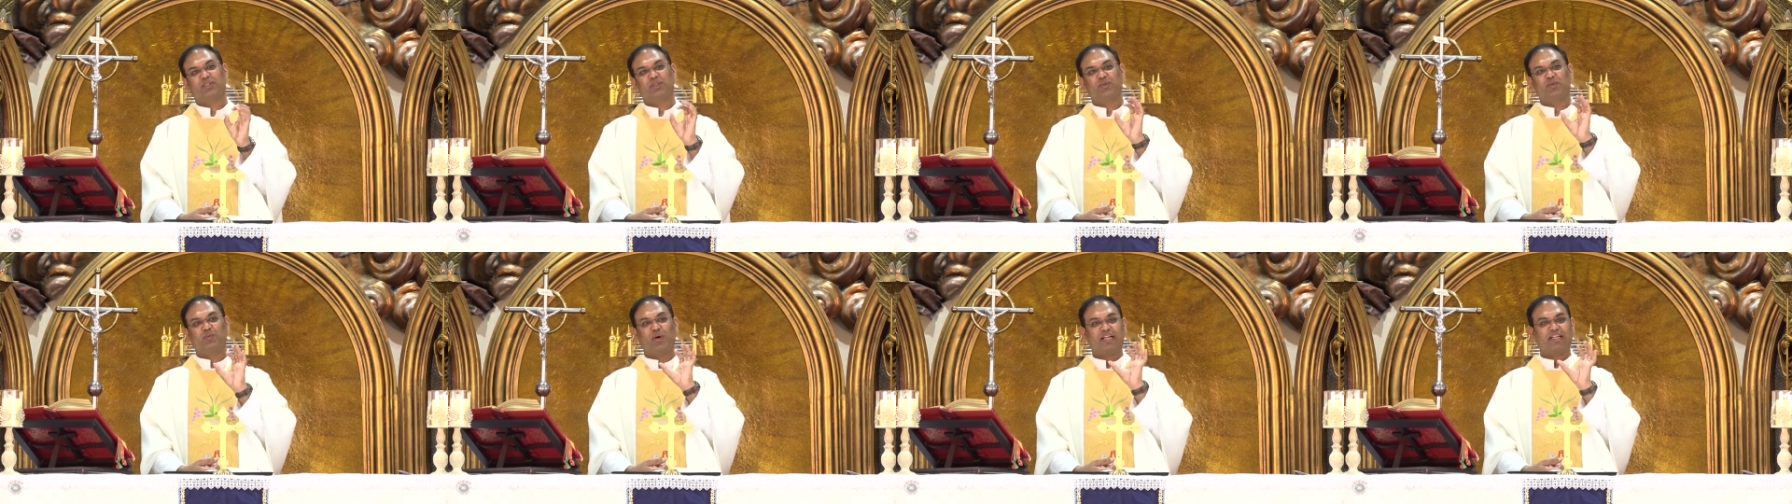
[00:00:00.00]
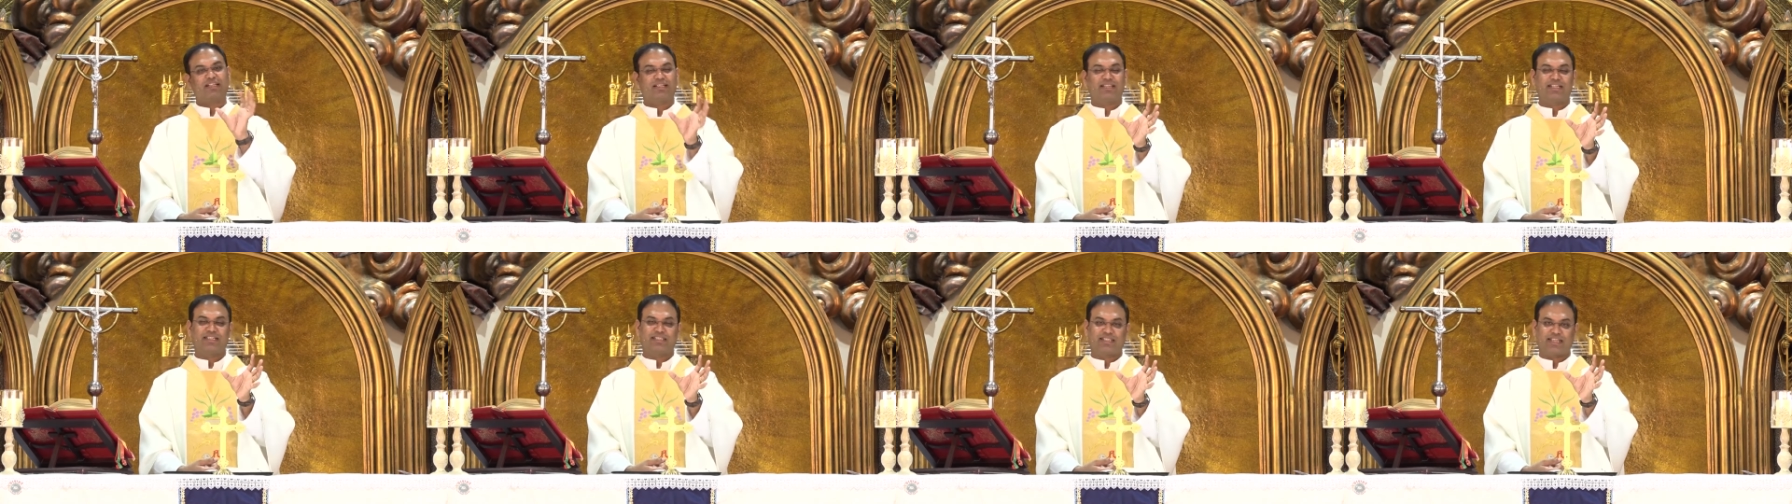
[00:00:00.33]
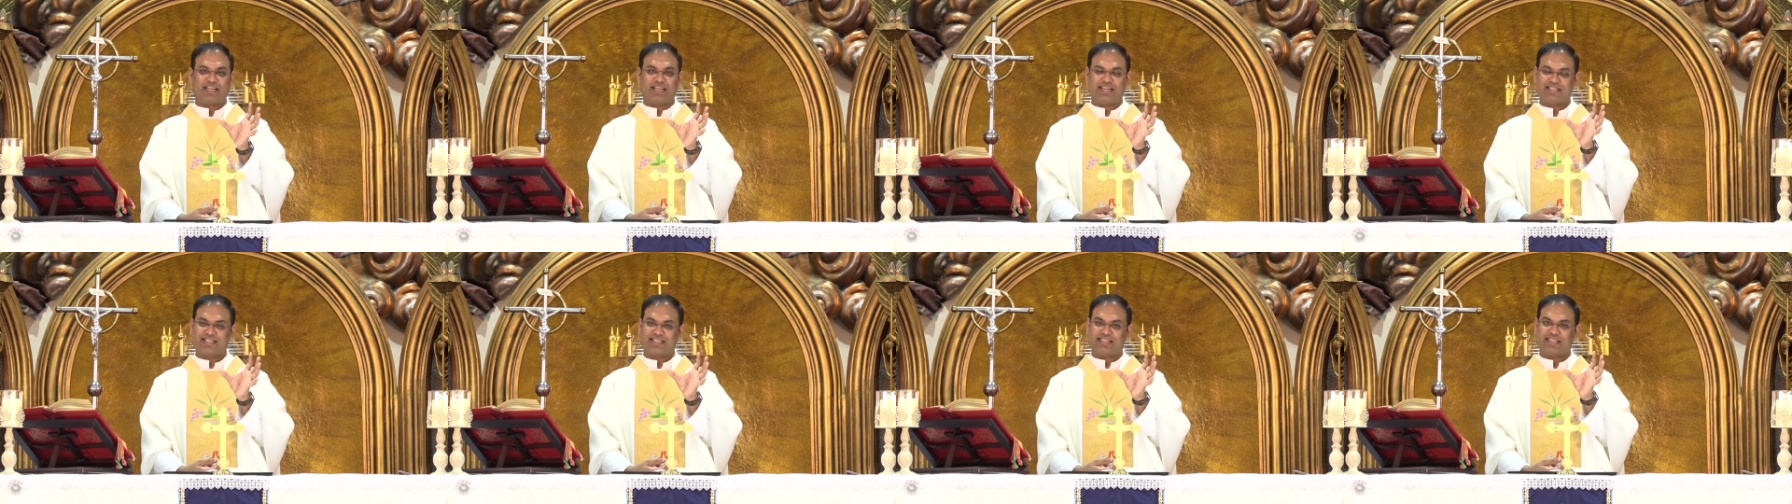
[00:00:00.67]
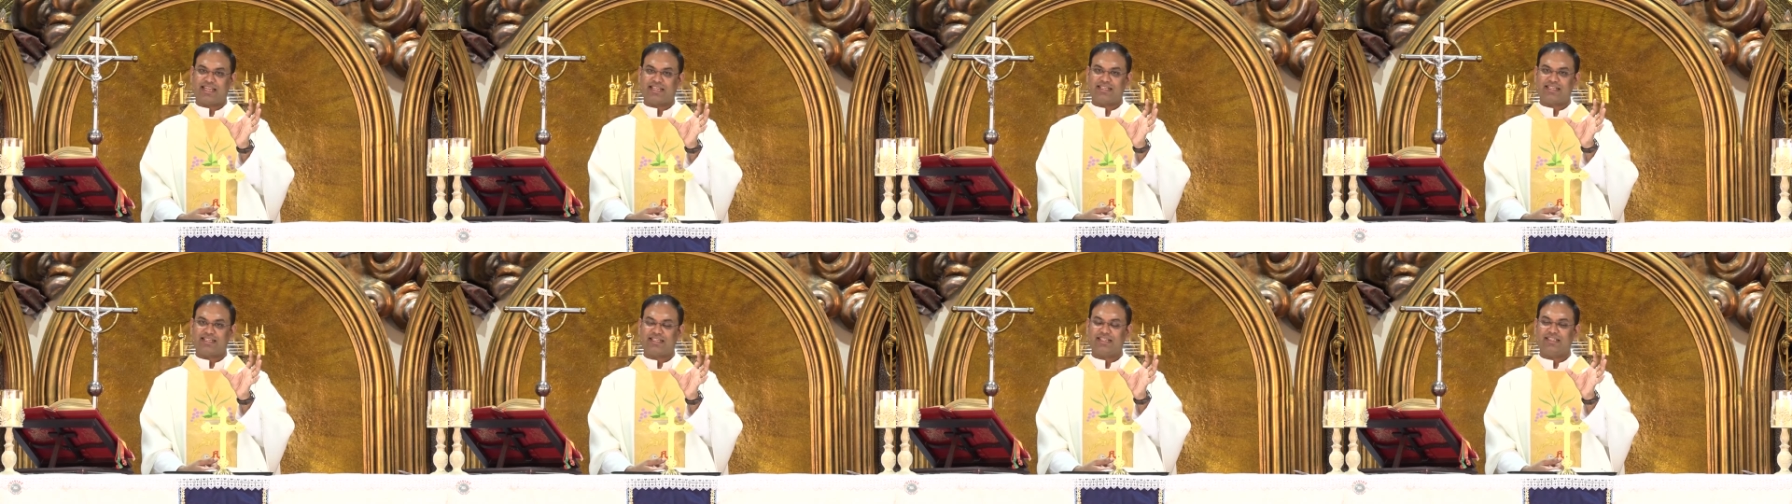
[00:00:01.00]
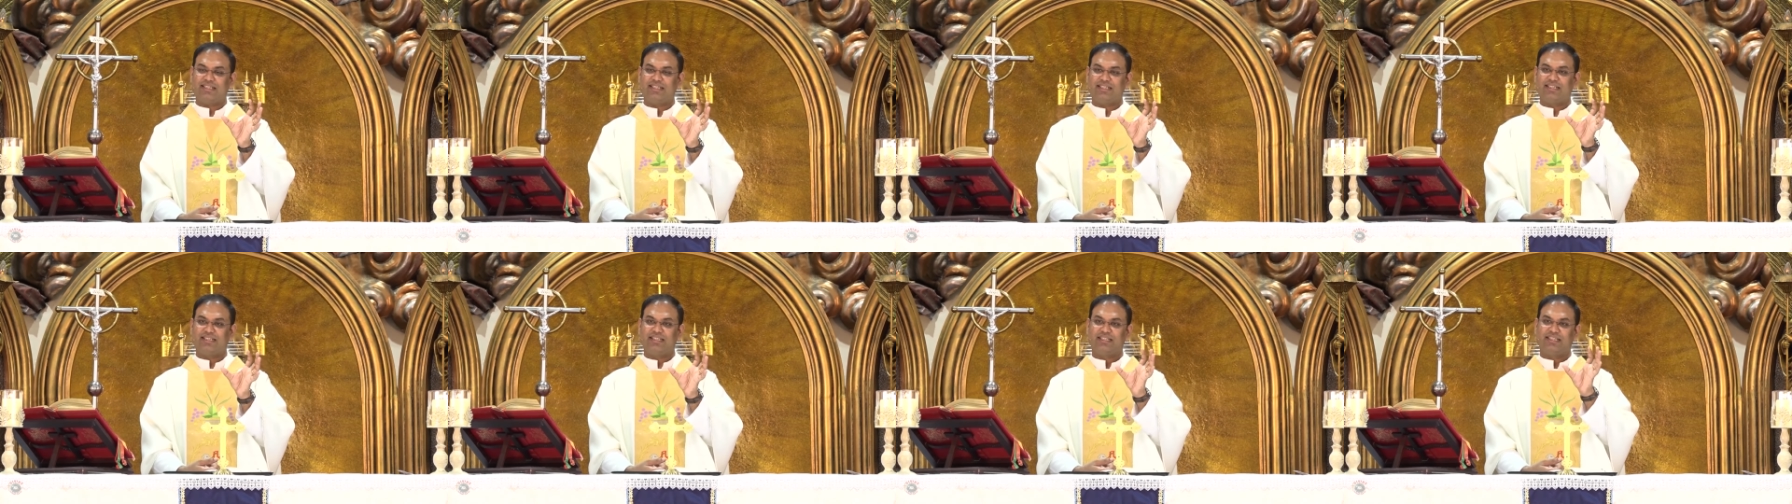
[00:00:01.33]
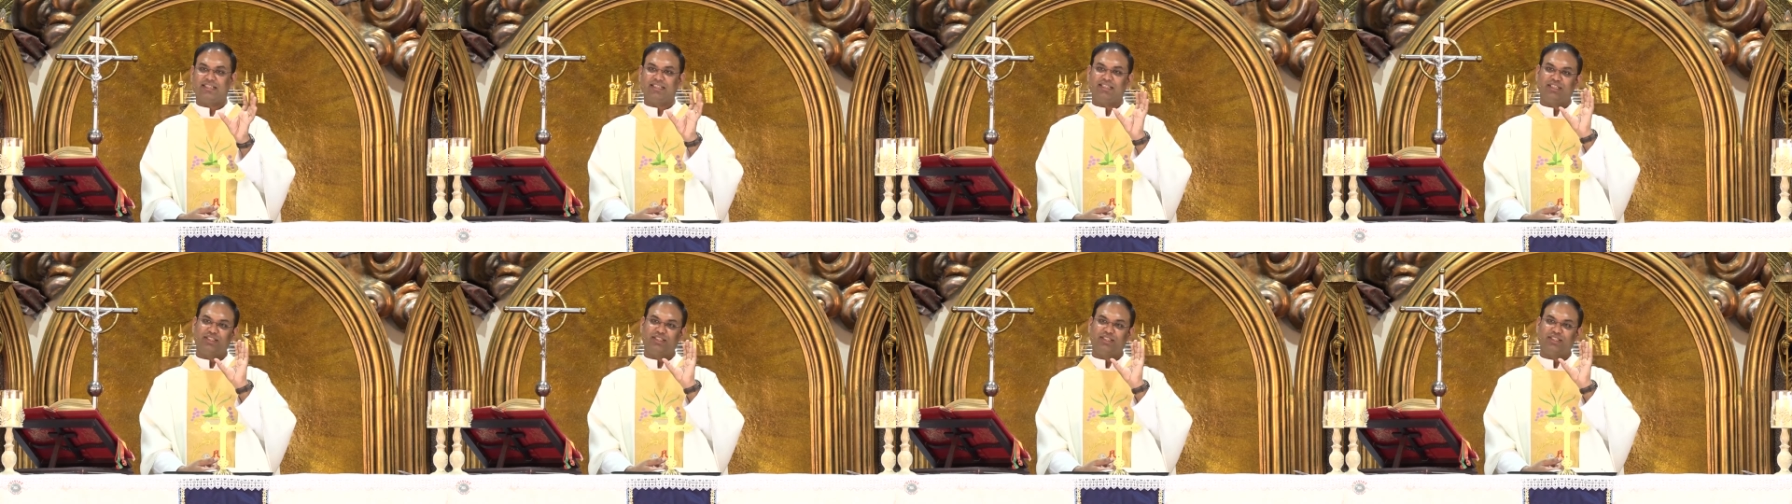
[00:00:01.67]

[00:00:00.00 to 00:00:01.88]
to one retreat center